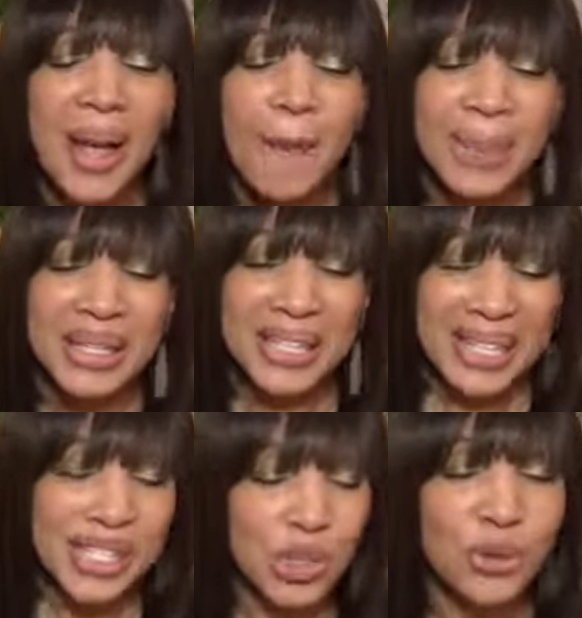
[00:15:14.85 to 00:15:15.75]

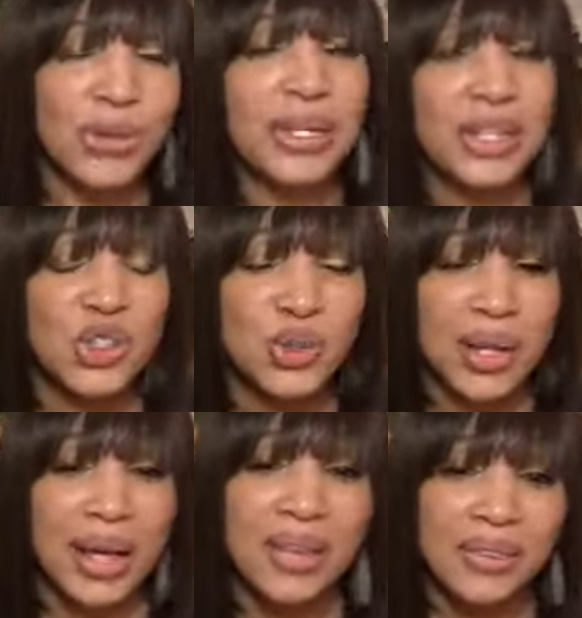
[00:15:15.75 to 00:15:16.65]
Please don't forget to
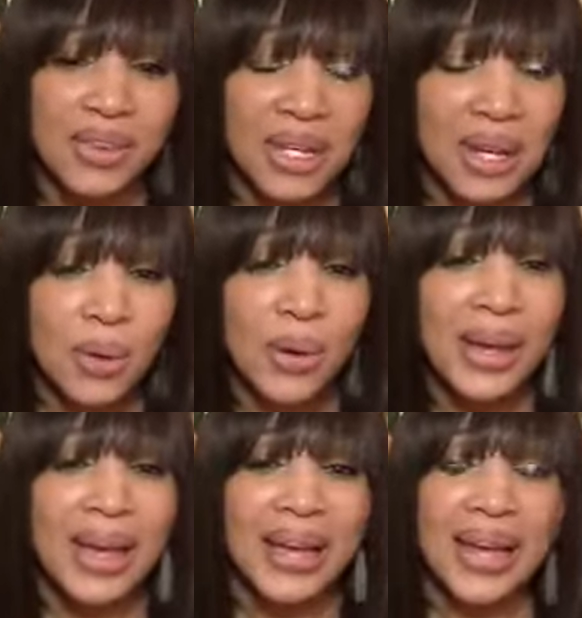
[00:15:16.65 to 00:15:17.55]
like the video,
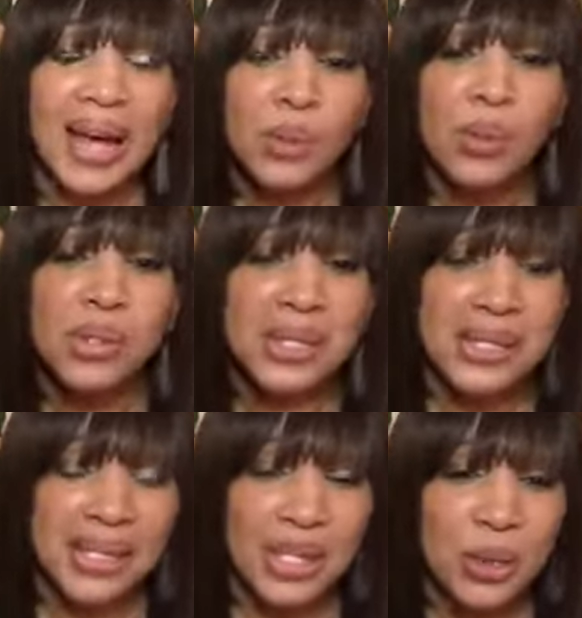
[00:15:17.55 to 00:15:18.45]
and I will
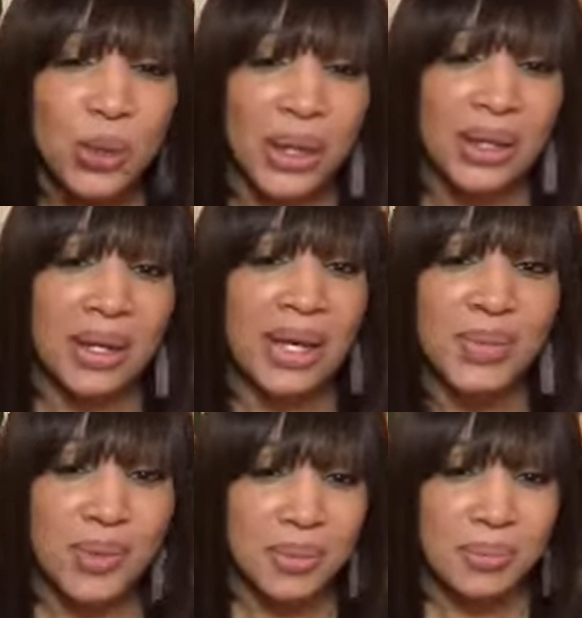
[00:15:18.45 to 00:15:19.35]
see you in the next one.